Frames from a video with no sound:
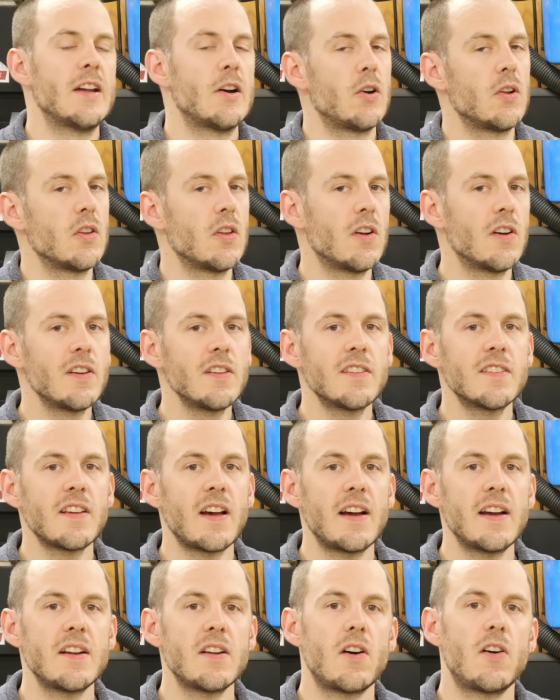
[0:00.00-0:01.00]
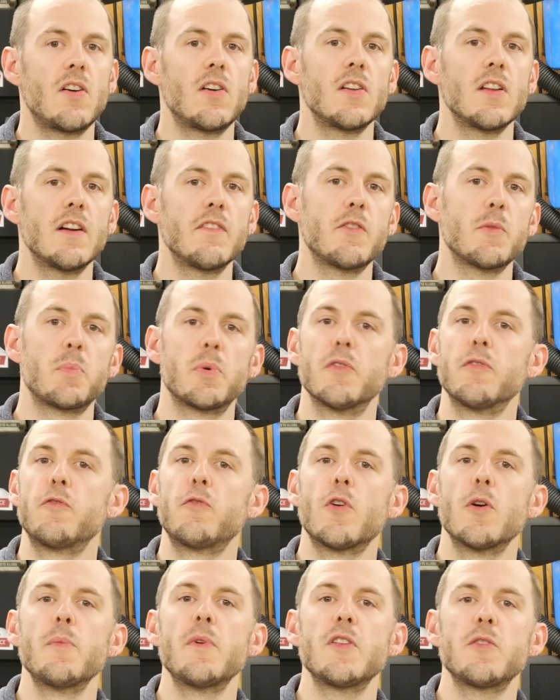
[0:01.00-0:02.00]
Now, alongside all of the
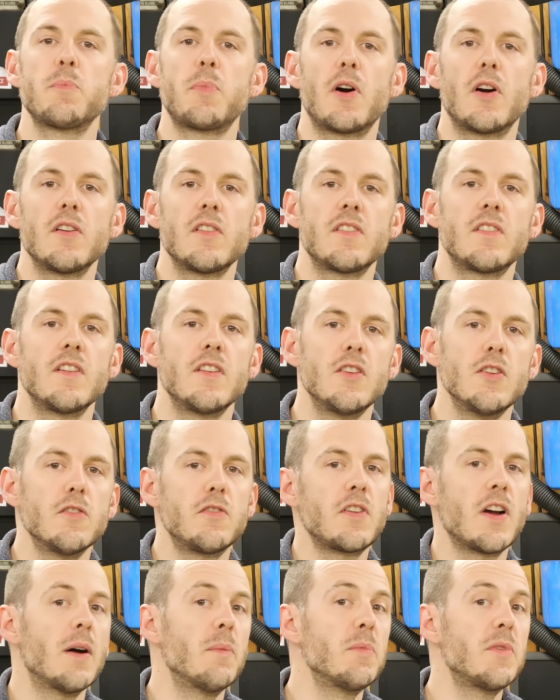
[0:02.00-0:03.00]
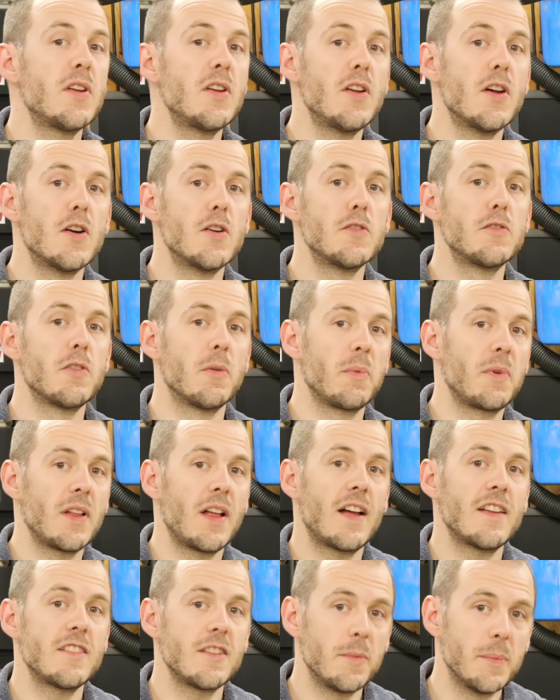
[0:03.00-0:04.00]
performance parts that you've come to know from
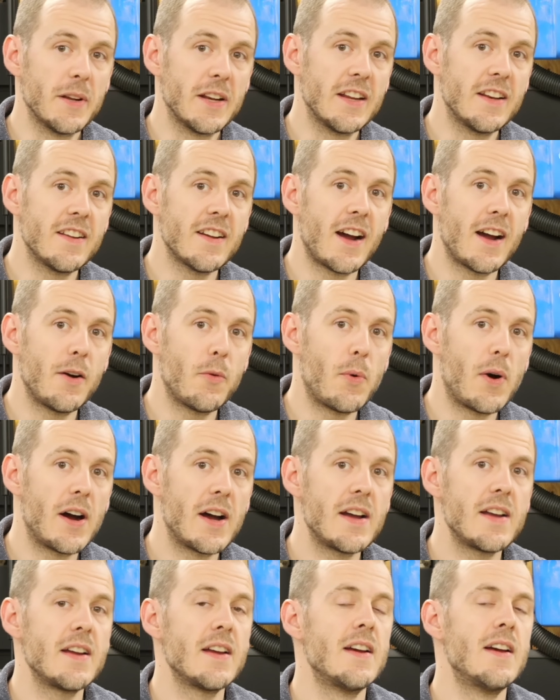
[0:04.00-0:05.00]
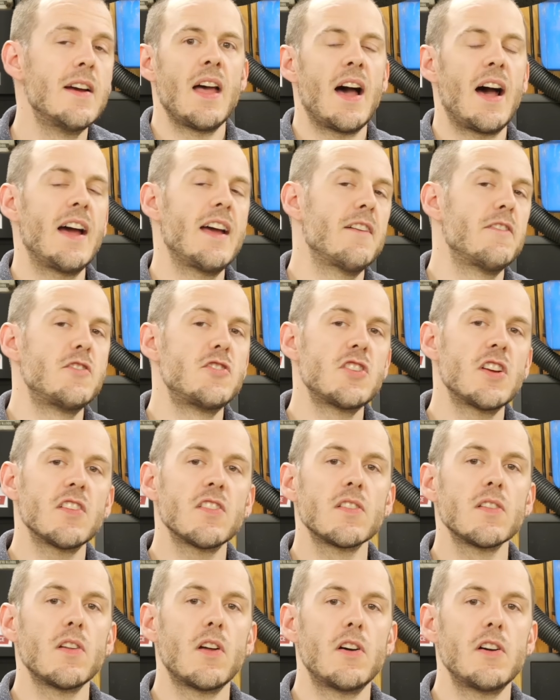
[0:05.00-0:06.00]
Classic Mini DIY, I have
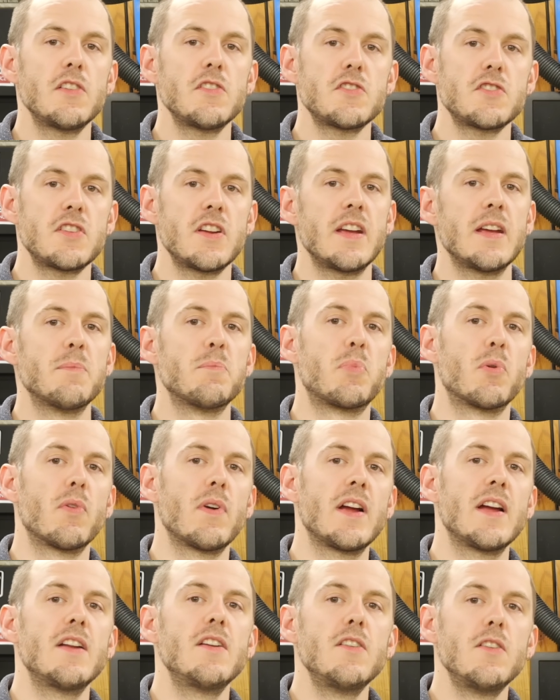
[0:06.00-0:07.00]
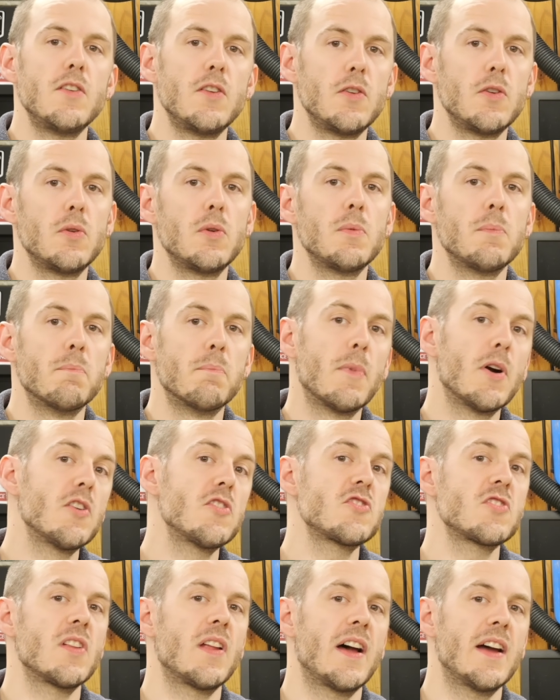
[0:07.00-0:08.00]
just launched a brand new
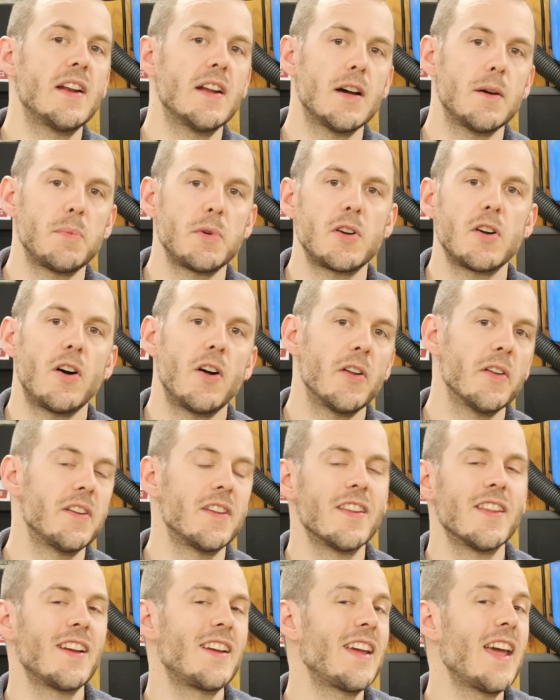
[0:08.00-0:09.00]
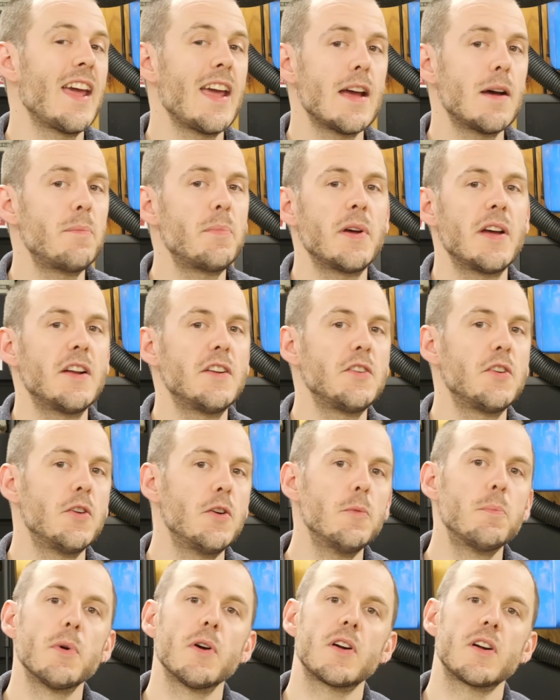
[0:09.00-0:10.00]
merch lineup called the Camp and
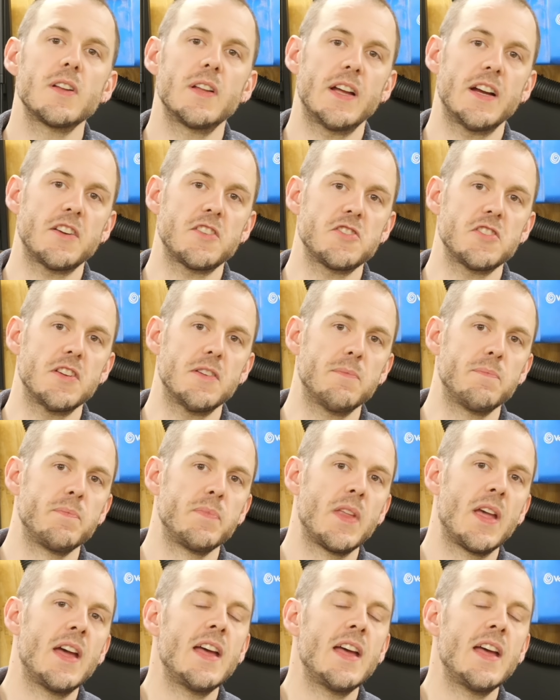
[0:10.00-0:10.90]
Cooper Collection.